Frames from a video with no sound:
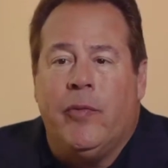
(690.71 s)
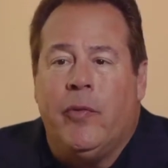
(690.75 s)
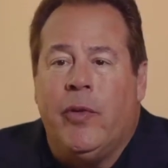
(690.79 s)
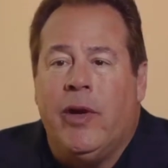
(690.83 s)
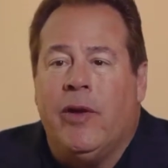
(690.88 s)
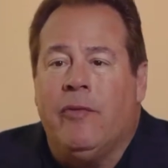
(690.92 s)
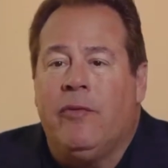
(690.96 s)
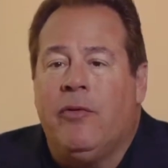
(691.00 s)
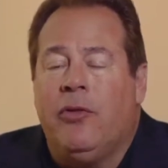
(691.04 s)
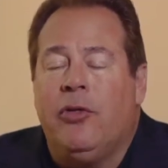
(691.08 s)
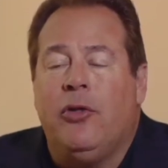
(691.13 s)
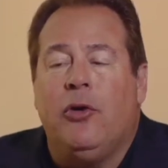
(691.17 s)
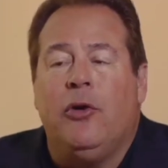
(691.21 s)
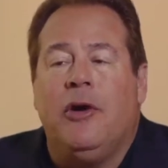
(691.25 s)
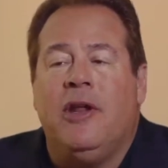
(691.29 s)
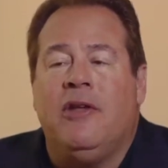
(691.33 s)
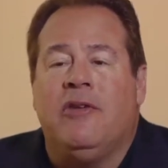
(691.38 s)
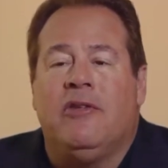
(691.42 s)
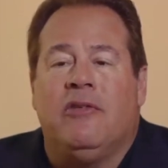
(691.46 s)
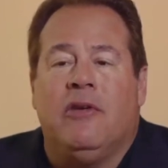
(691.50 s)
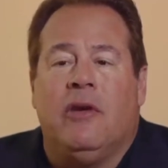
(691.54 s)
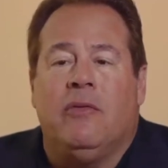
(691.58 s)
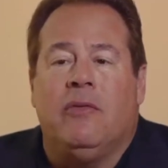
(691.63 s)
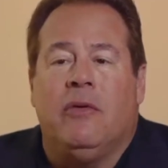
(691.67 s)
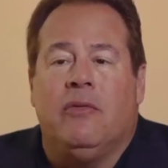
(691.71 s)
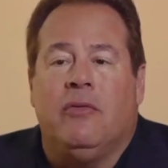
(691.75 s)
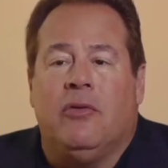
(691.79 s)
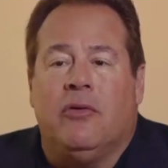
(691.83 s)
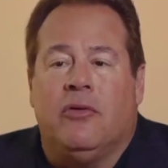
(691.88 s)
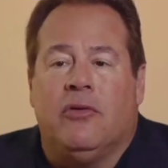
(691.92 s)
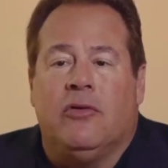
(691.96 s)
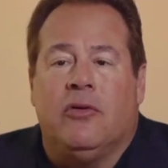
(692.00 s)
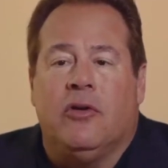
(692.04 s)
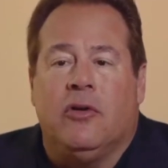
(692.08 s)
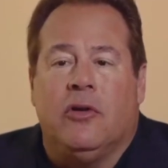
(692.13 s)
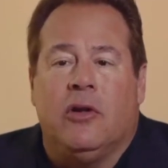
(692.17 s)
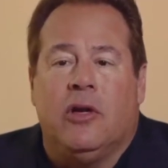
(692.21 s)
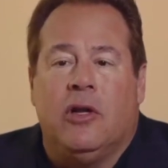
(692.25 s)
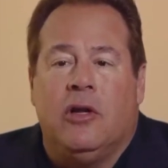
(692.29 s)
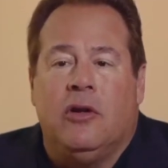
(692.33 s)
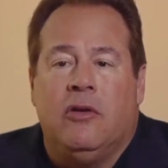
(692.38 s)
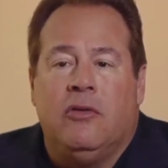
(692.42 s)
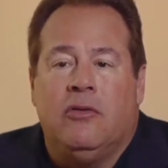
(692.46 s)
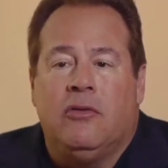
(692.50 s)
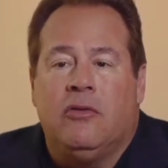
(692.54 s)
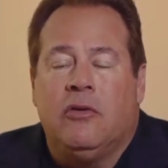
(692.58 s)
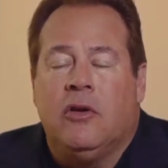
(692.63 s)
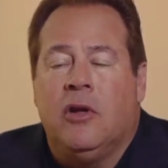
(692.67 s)
We have 37
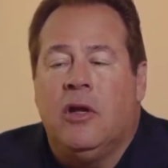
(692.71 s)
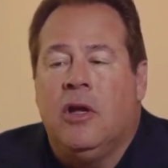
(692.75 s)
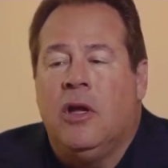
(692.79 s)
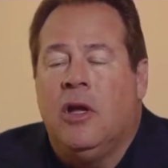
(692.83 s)
facilities